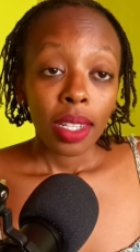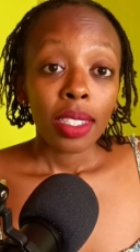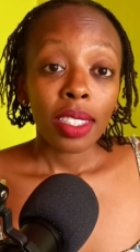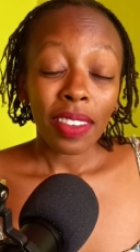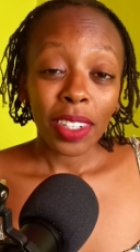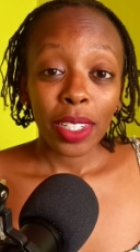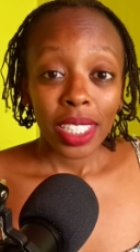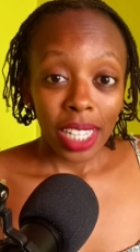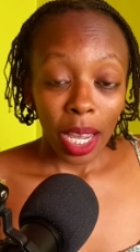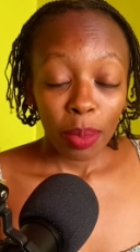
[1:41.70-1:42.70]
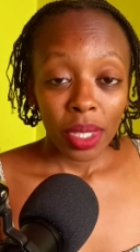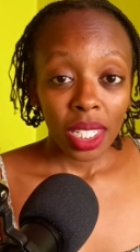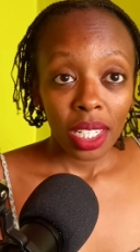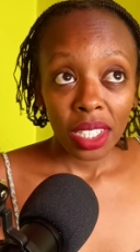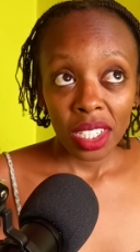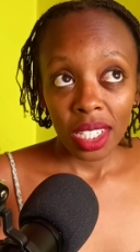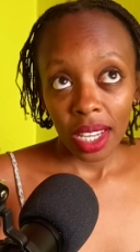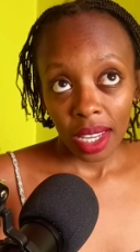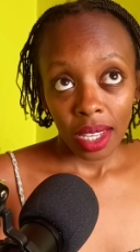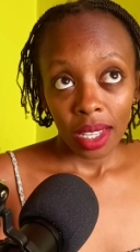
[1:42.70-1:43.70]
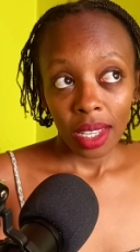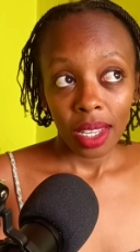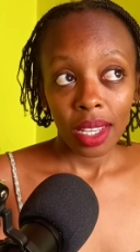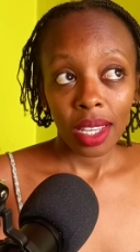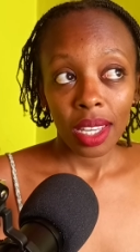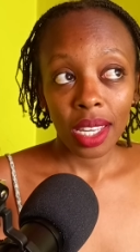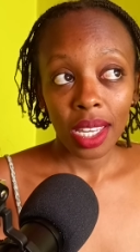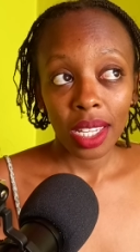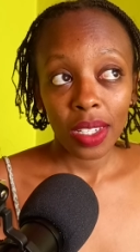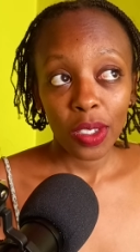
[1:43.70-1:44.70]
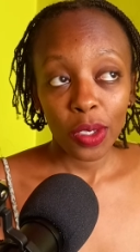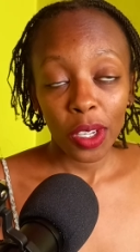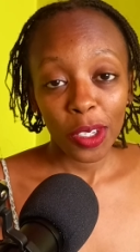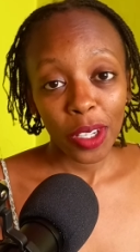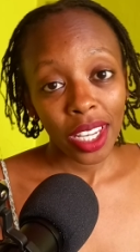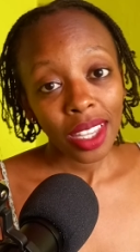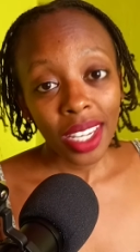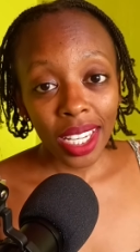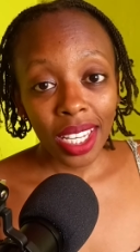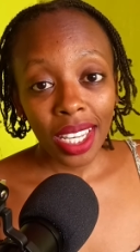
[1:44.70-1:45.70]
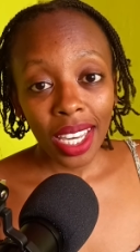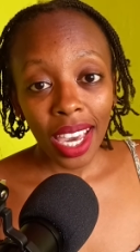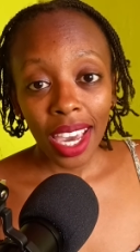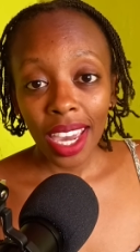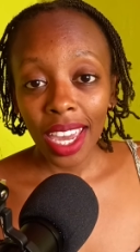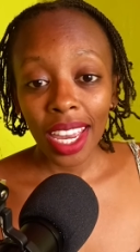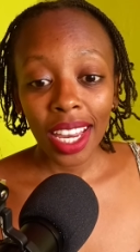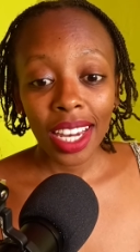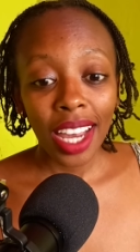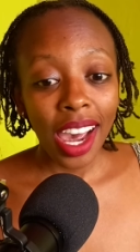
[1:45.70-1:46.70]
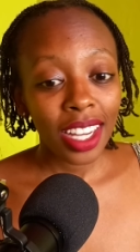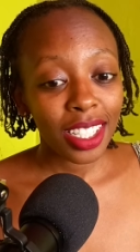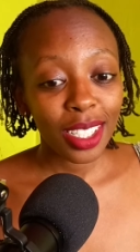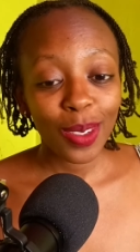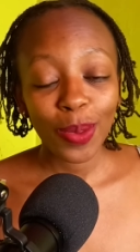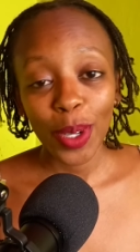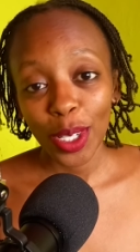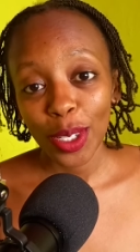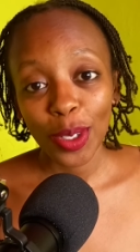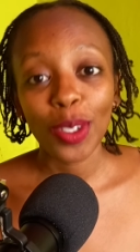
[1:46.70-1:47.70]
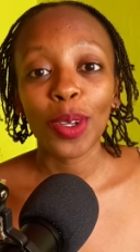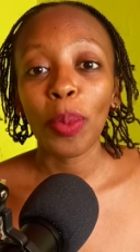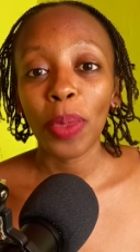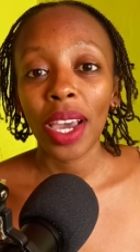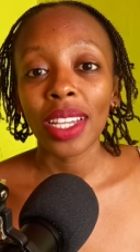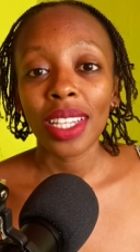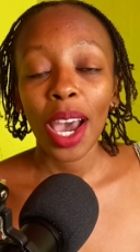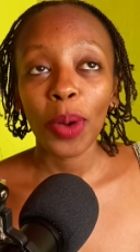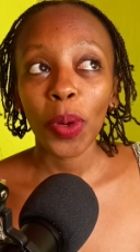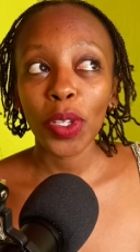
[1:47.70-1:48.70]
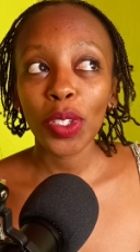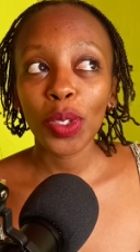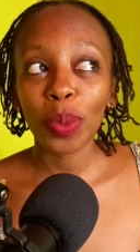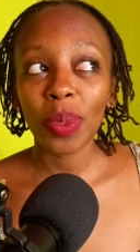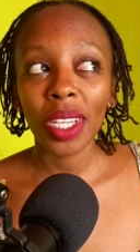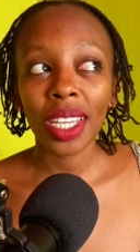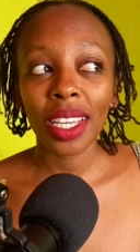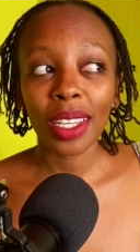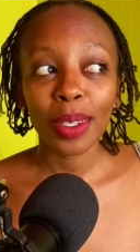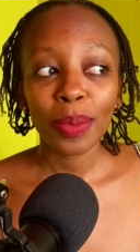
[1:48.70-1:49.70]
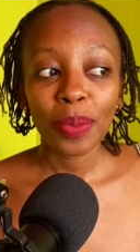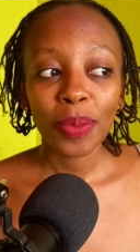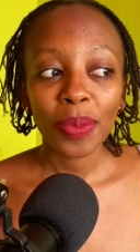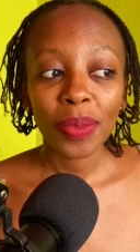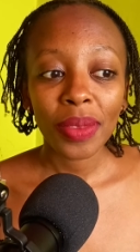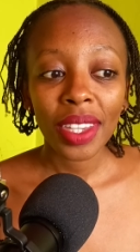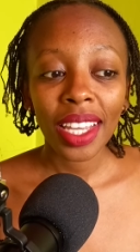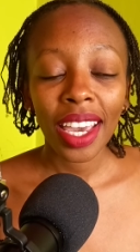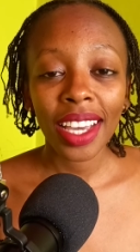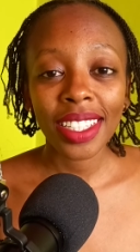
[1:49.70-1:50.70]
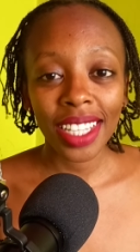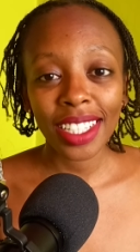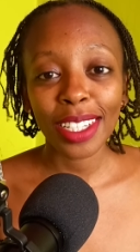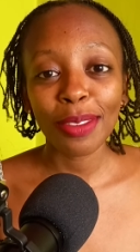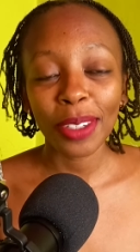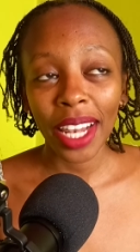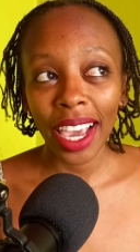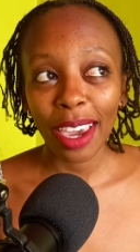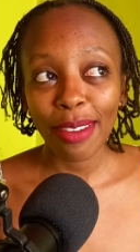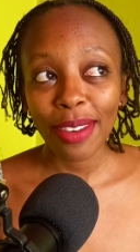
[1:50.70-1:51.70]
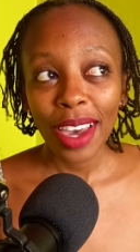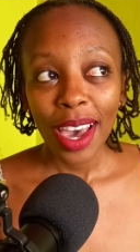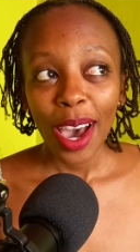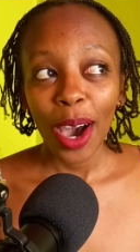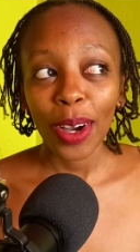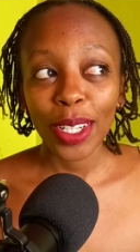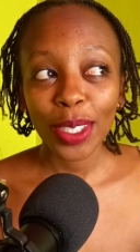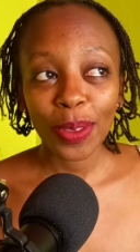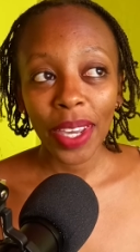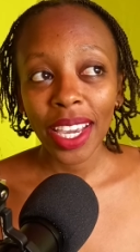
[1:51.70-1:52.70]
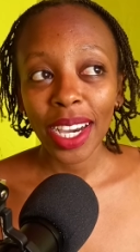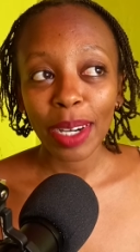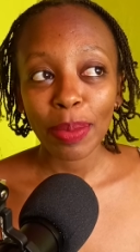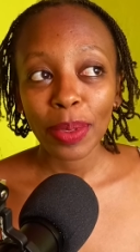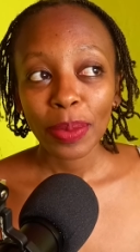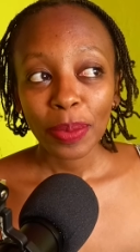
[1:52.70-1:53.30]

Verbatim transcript: several times each day in twenty twenty-three, and I just want to stop that. I want to be excited for life. I want to wake up